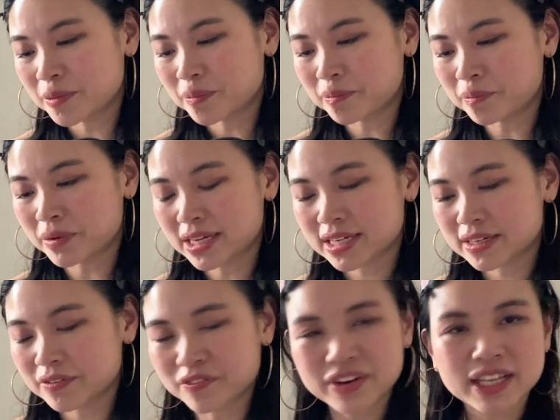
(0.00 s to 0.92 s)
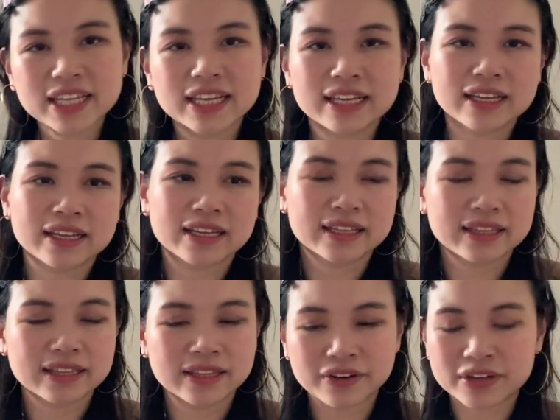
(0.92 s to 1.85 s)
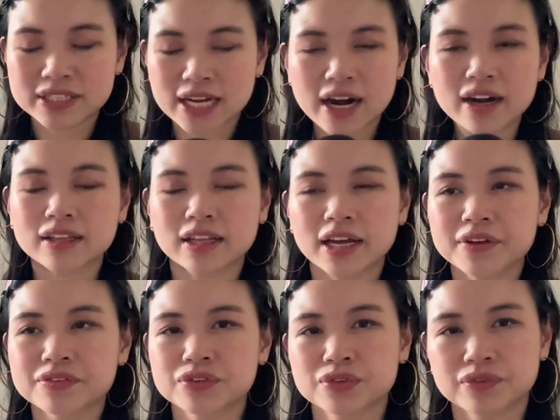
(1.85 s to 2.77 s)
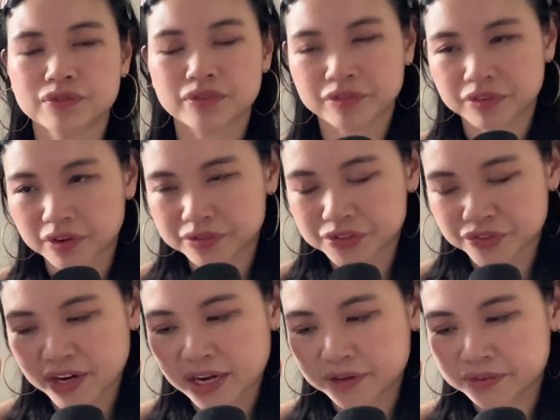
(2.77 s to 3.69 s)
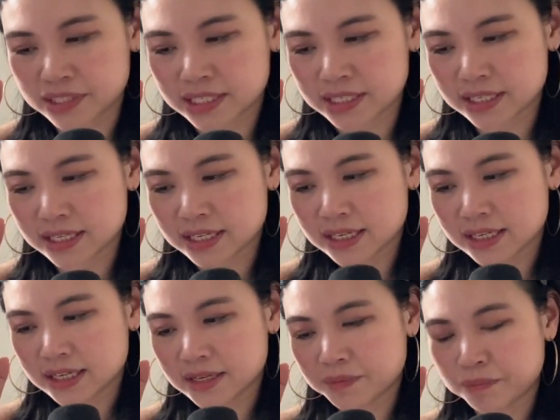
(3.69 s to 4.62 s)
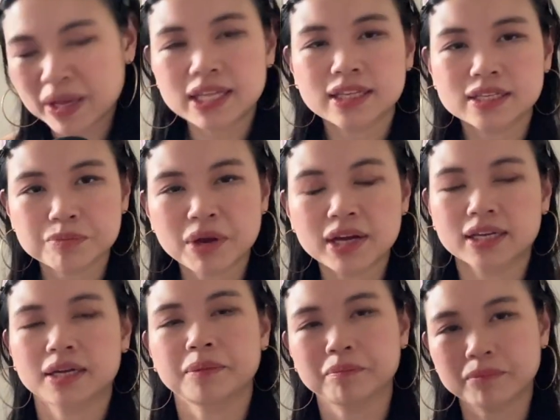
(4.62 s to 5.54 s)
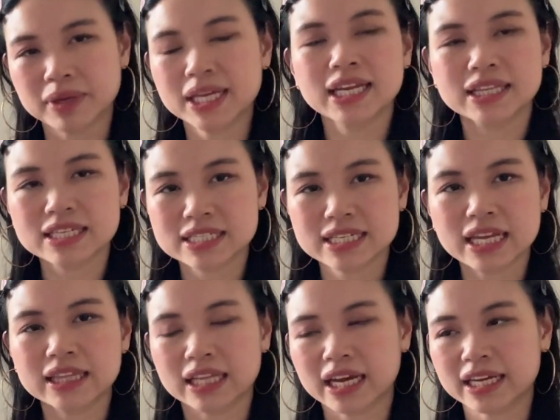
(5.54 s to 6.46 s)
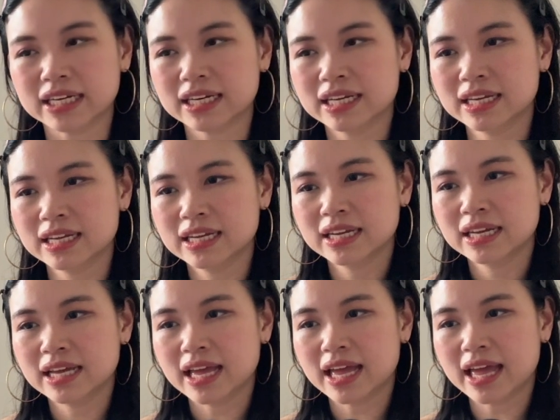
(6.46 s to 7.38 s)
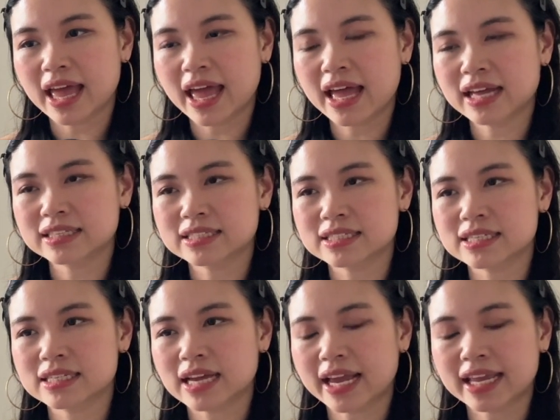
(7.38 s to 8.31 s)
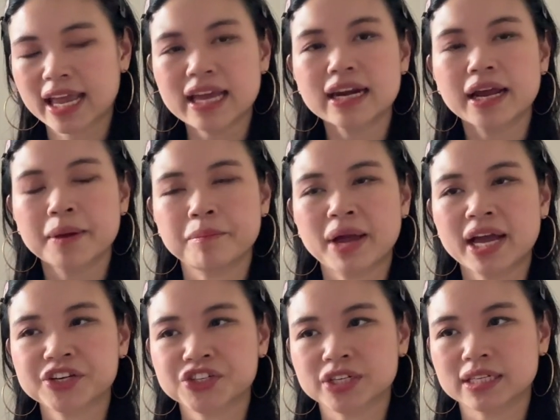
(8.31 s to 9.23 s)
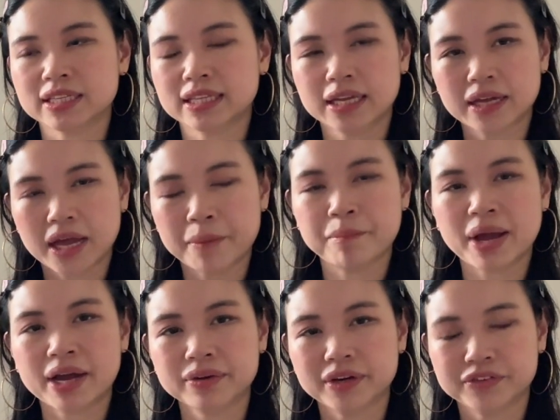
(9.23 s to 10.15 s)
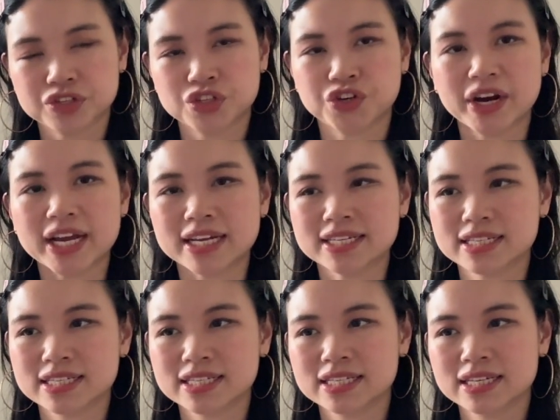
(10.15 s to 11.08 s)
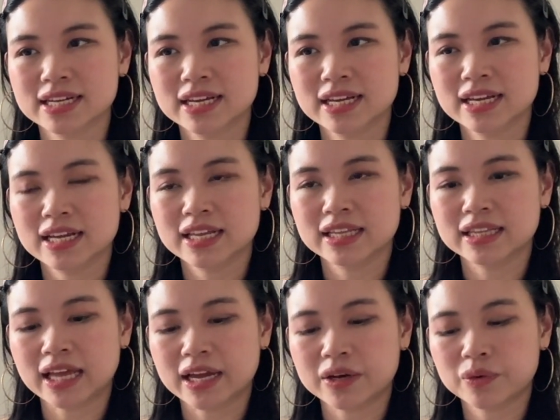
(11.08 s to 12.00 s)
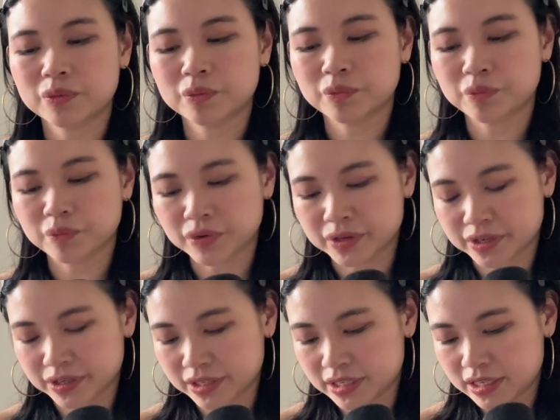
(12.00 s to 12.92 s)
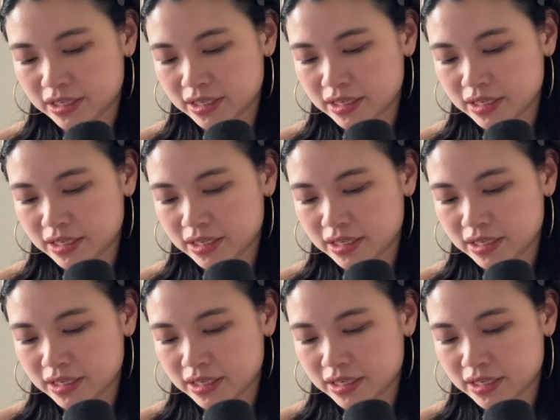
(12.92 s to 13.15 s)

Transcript: But really, their entire lives revolved around making this manga, meeting this deadline. And I can't imagine the amount of stress that would